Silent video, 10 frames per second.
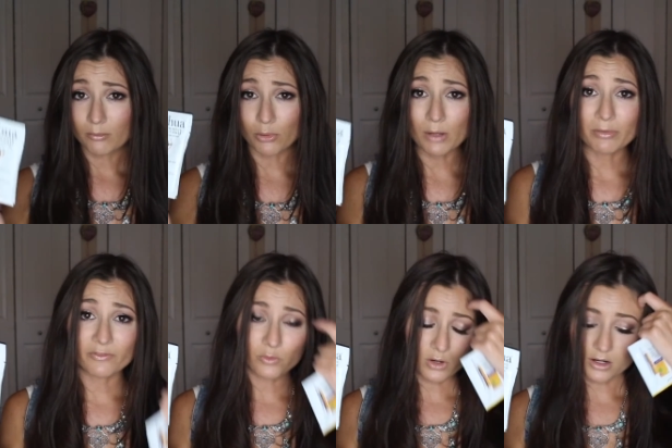bought
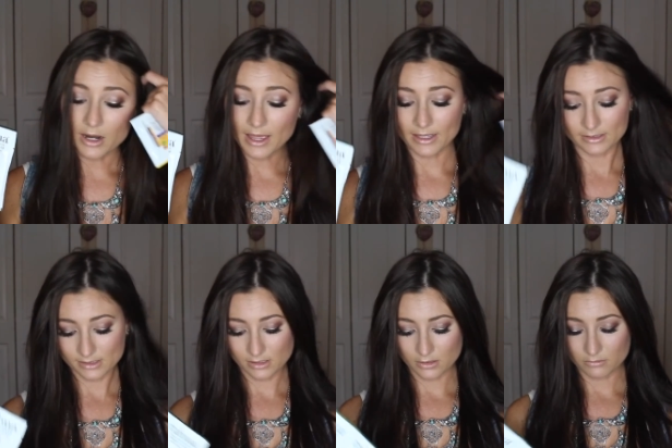before, and
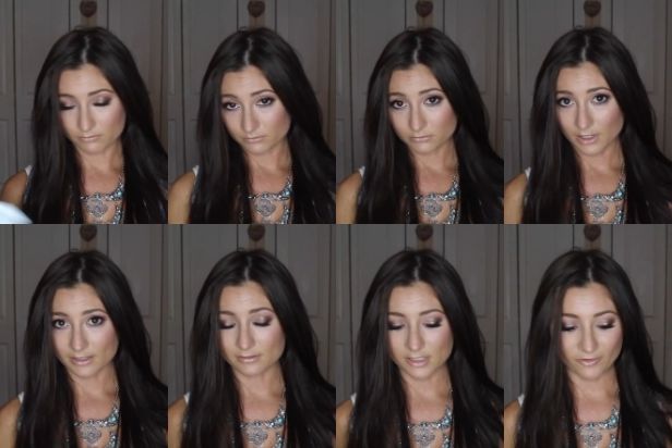um,
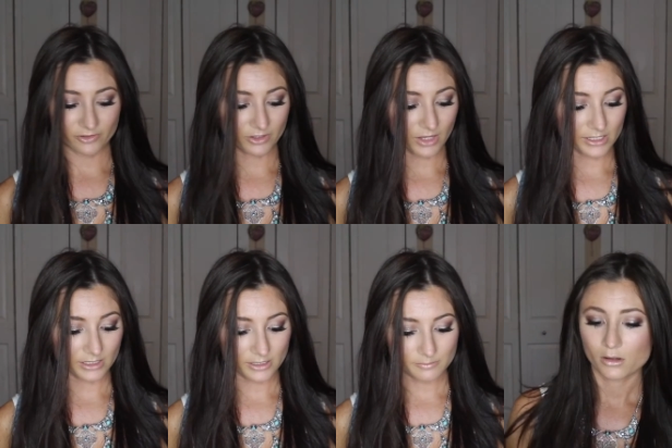I definitely
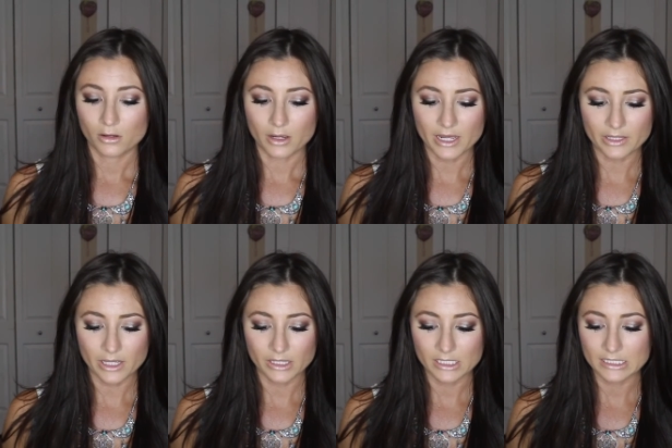like it. And
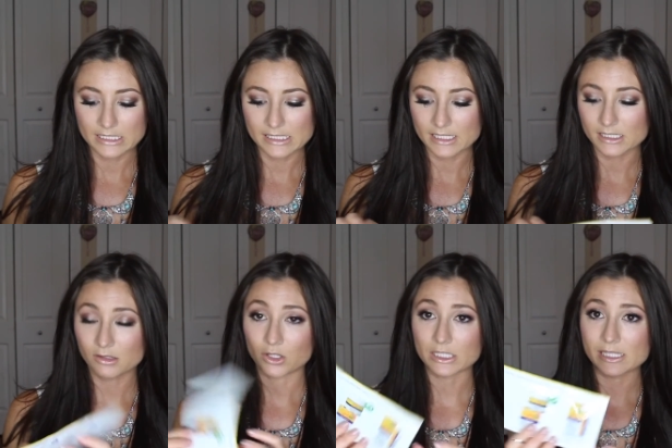then this is a
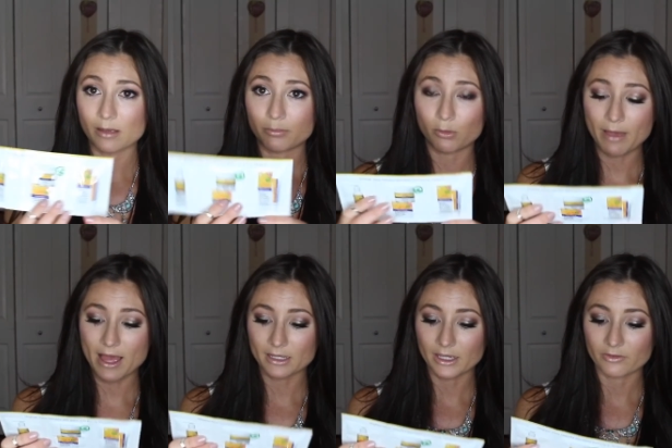little sample
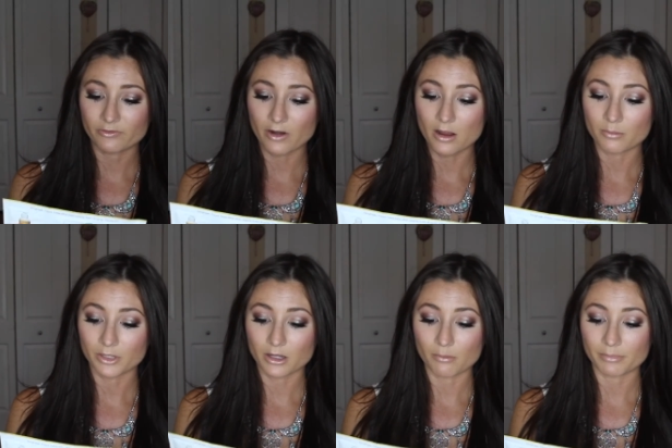packet from
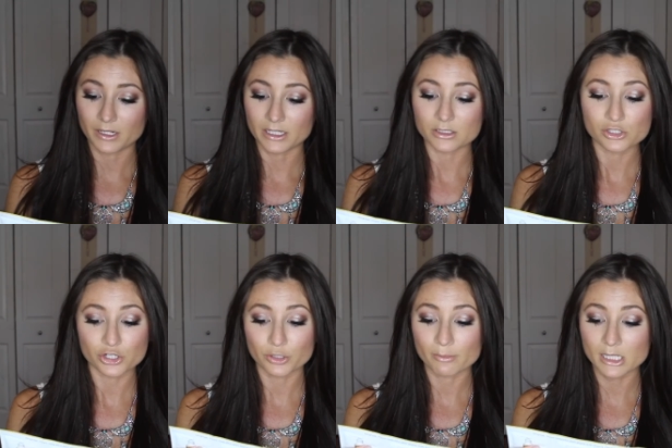the company
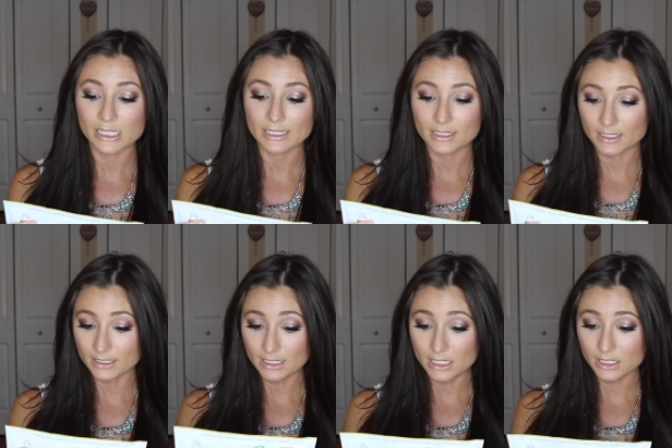Derma
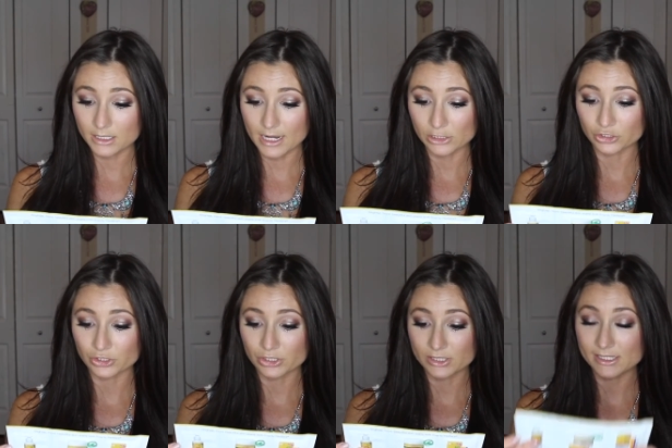E
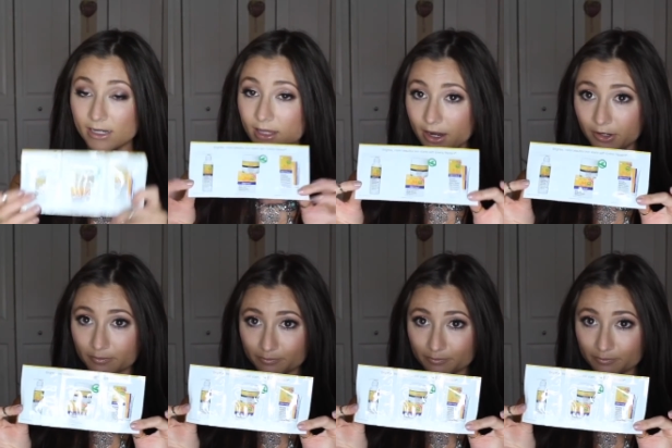Natural Skincare.